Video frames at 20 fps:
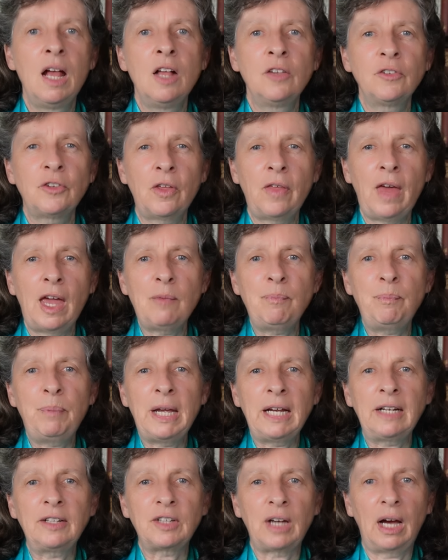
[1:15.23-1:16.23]
So they
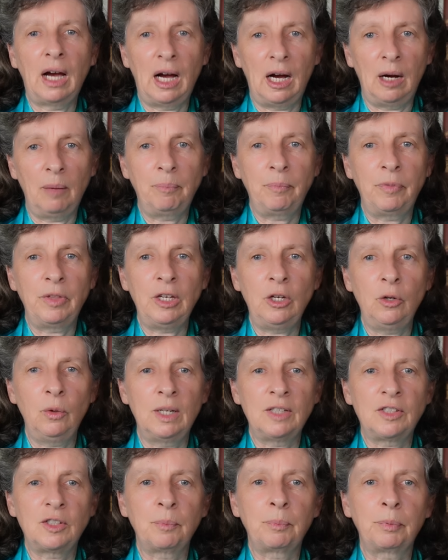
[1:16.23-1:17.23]
picked up the
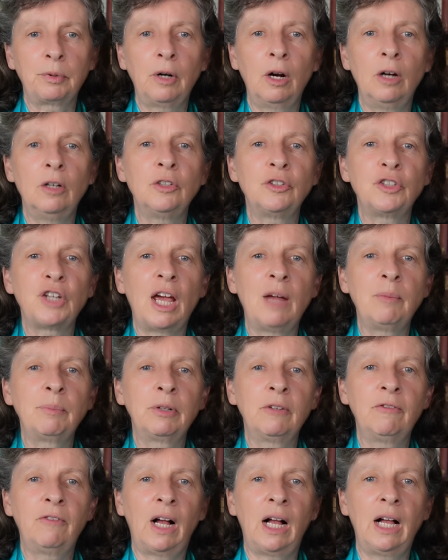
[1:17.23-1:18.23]
US approach and
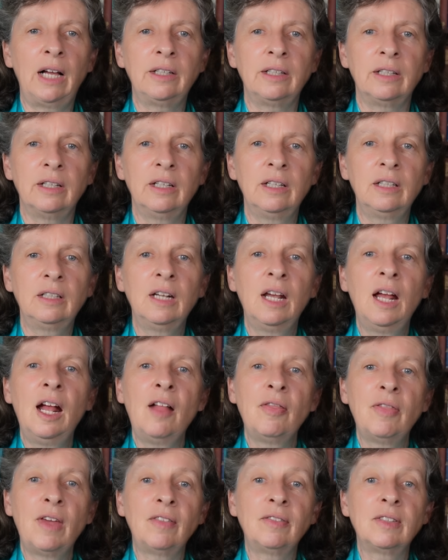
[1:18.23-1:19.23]
provided
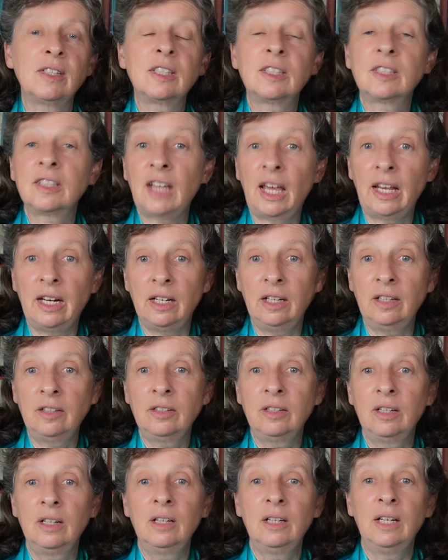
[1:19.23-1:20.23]
that the
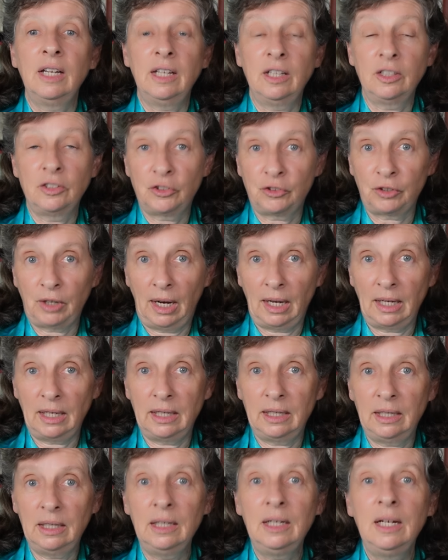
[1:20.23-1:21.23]
Senate in
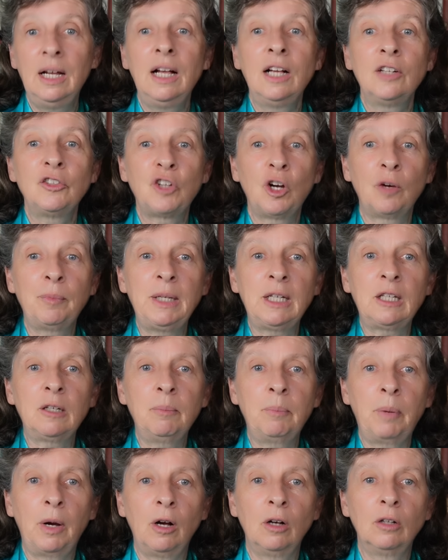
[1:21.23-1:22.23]
Australia shall be
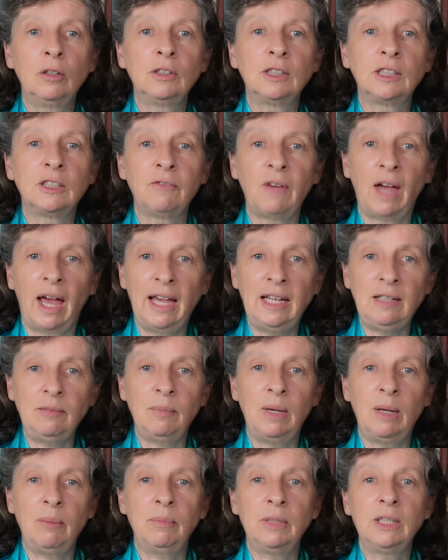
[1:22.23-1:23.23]
composed of 8
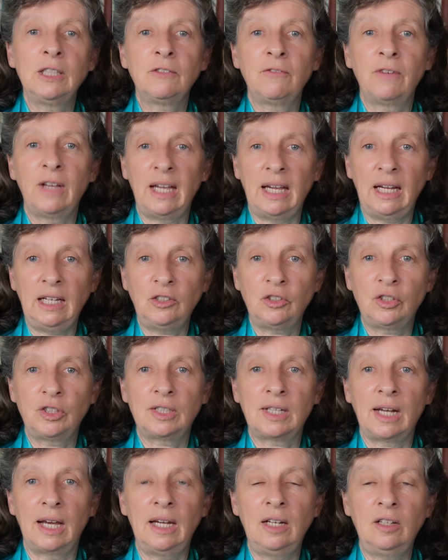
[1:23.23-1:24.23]
members for each
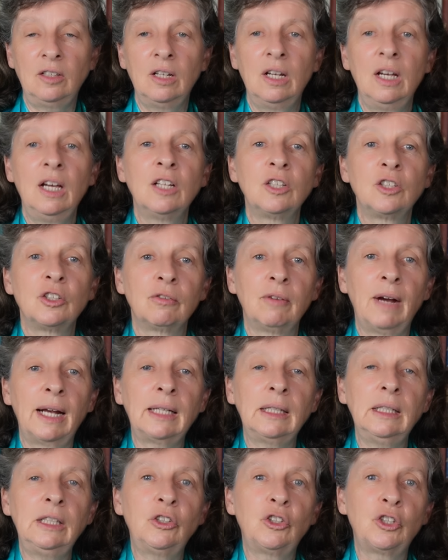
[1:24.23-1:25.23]
state,
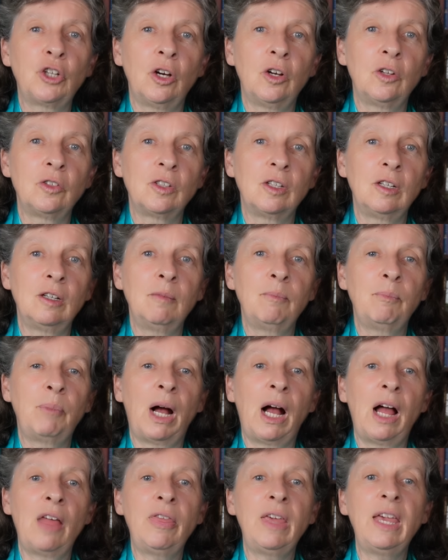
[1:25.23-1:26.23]
directly chosen
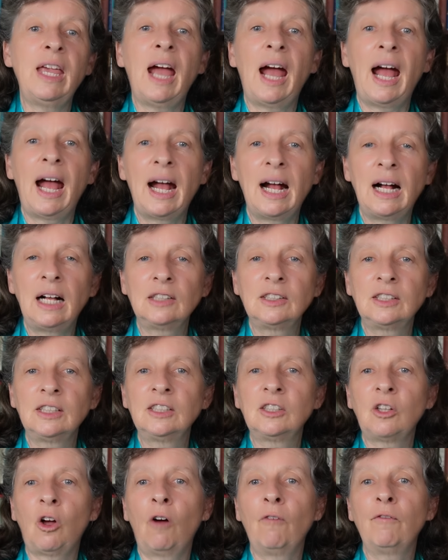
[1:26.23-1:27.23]
by the
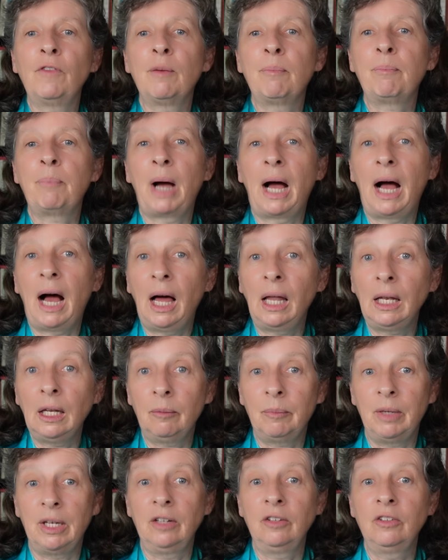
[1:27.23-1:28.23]
Houses of the
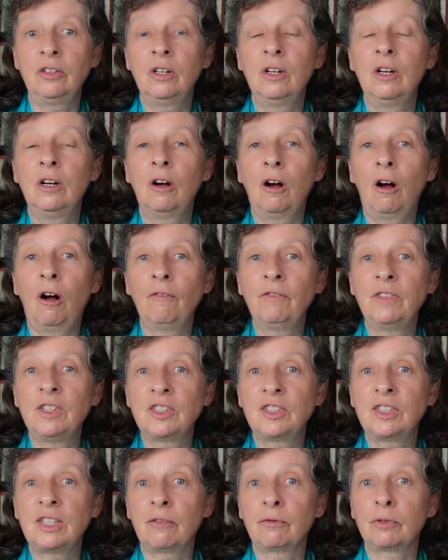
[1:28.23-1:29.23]
Parliament of the
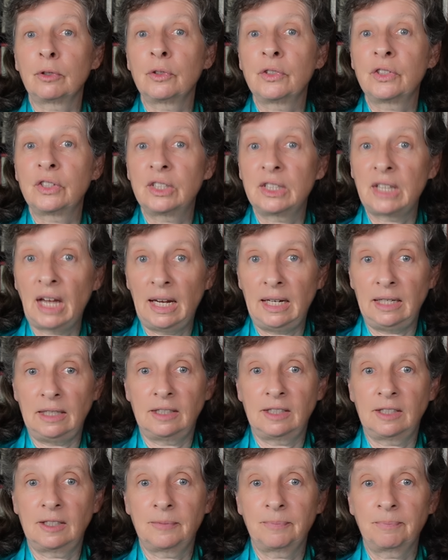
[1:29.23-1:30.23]
several
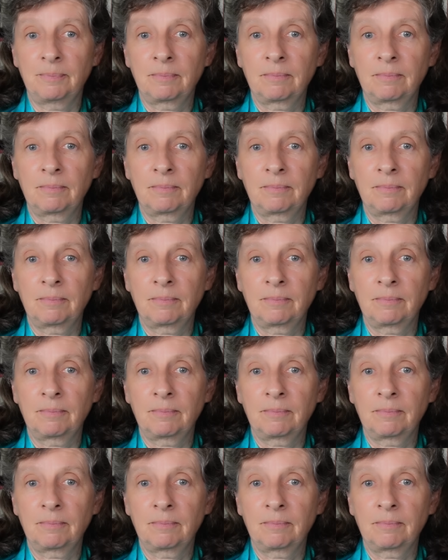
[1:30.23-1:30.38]
states.